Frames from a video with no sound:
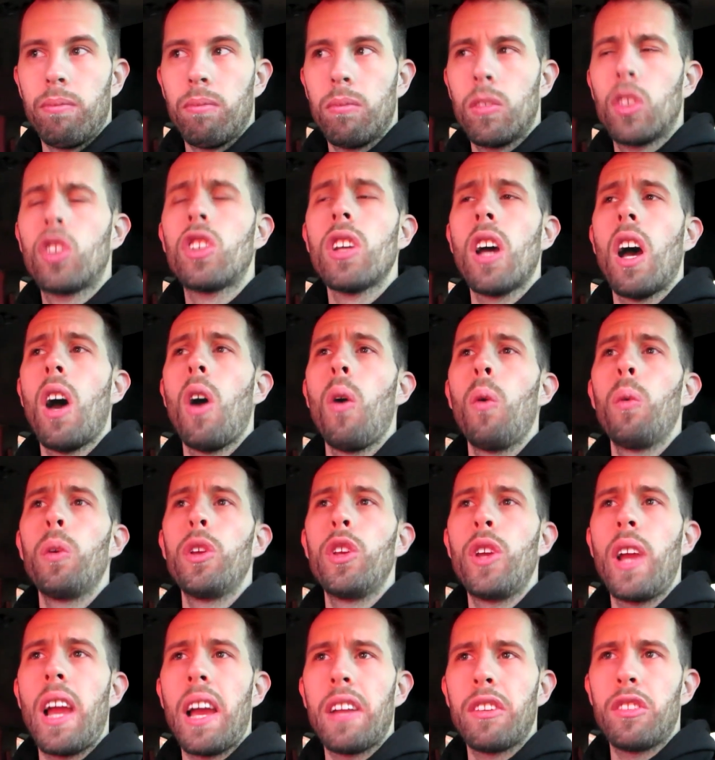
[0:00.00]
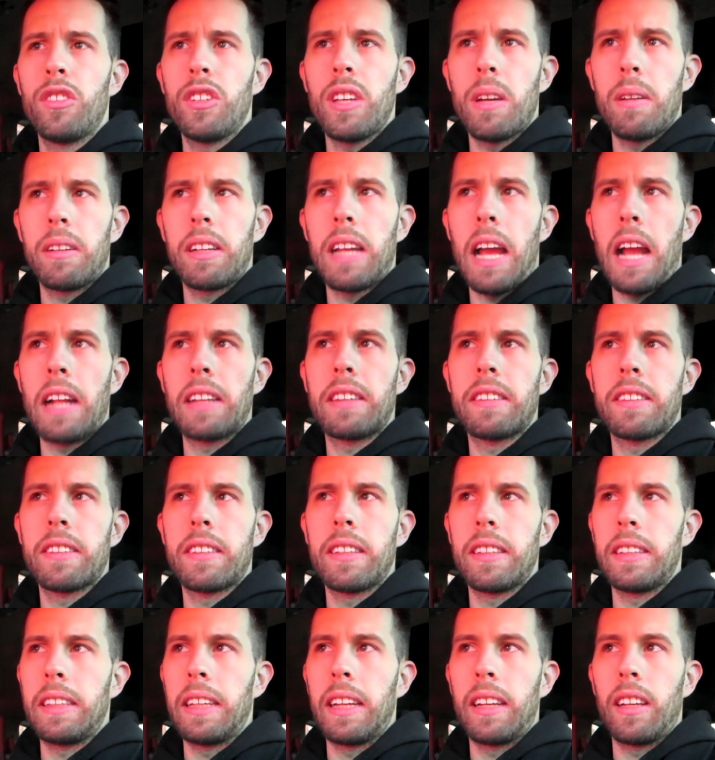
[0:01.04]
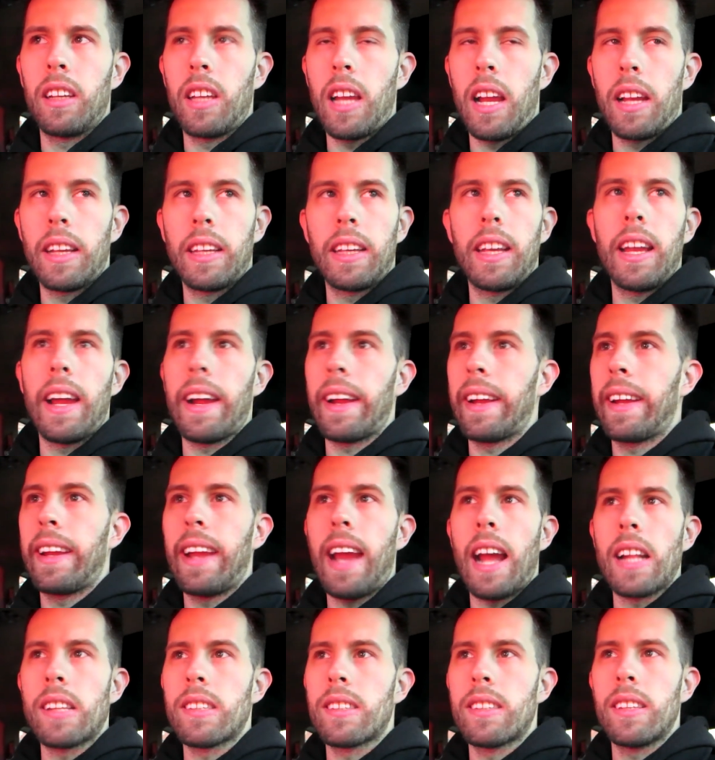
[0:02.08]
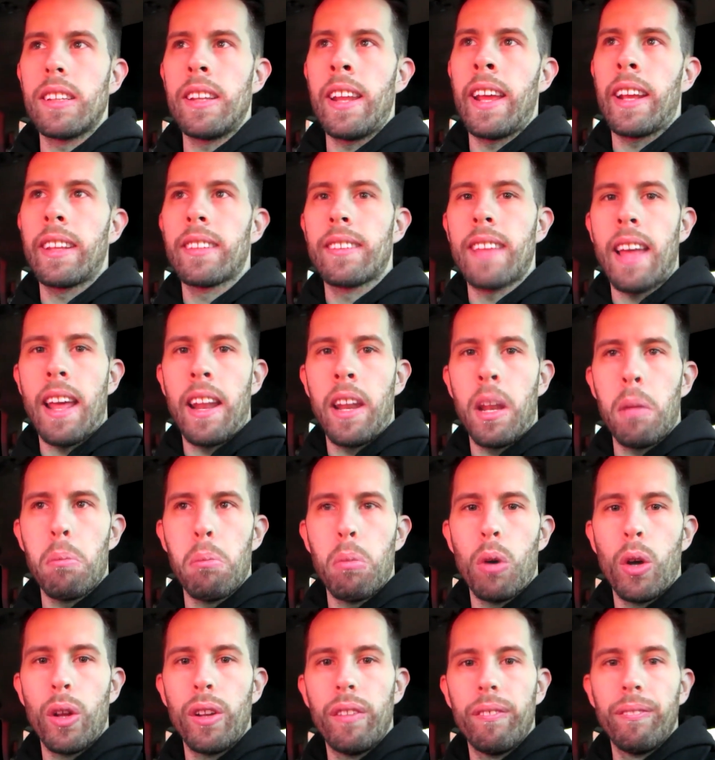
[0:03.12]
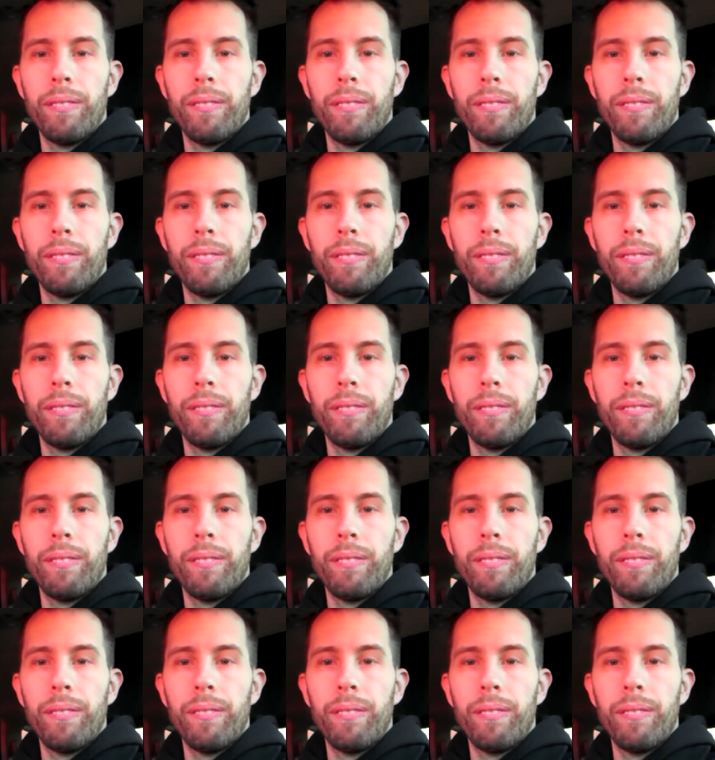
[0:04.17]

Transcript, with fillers: So you, you got to, you, you got to nix that in the butt.